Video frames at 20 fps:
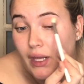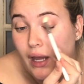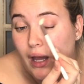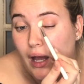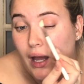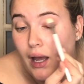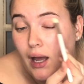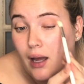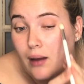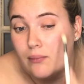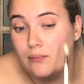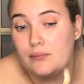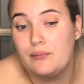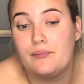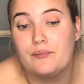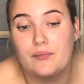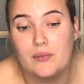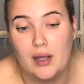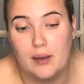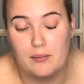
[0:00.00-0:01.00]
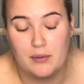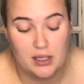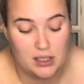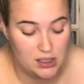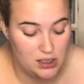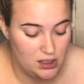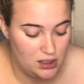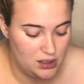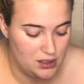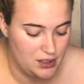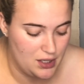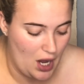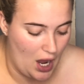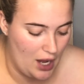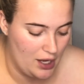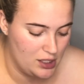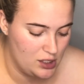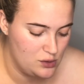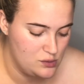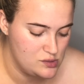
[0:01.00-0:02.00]
I'm gonna
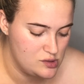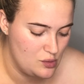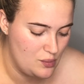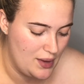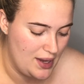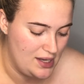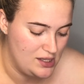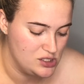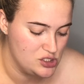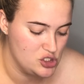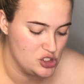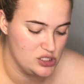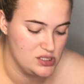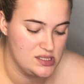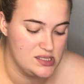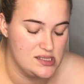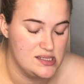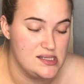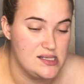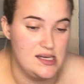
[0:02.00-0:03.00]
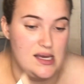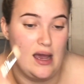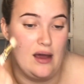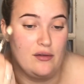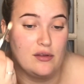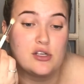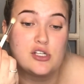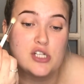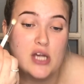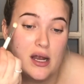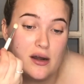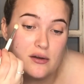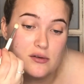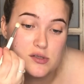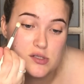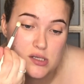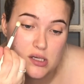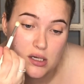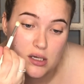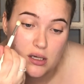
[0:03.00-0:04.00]
not use a base just to see how the
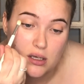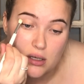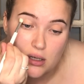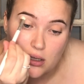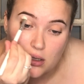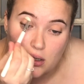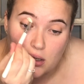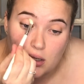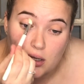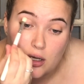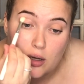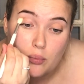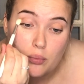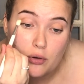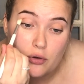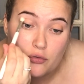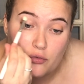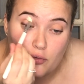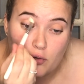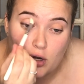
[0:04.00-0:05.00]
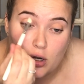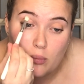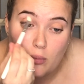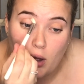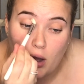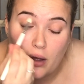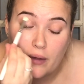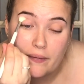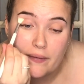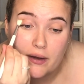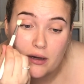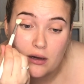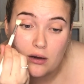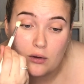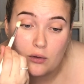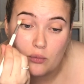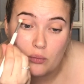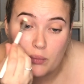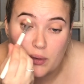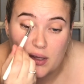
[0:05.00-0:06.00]
shadows perform on their
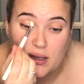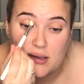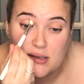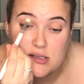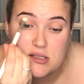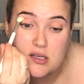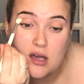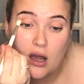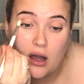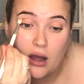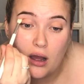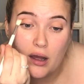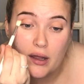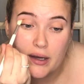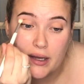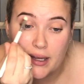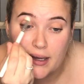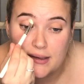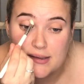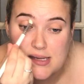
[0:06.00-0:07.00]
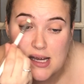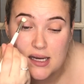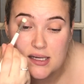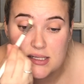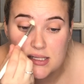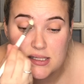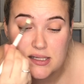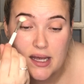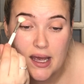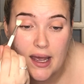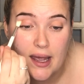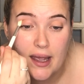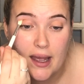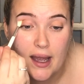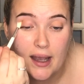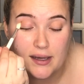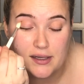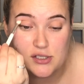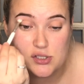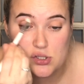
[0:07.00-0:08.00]
own, because on a day-to-day
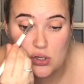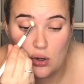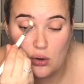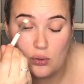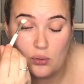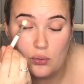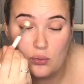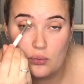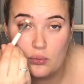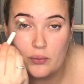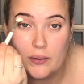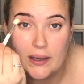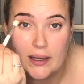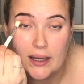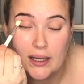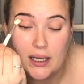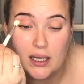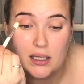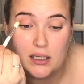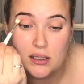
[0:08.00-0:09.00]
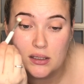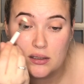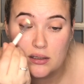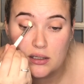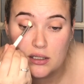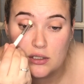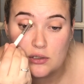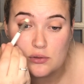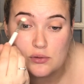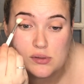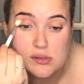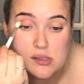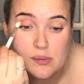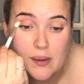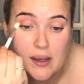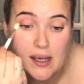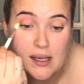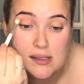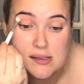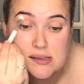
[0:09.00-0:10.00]
I don't really use a
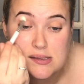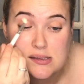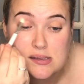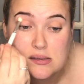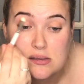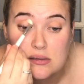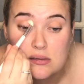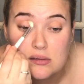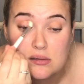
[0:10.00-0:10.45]
base.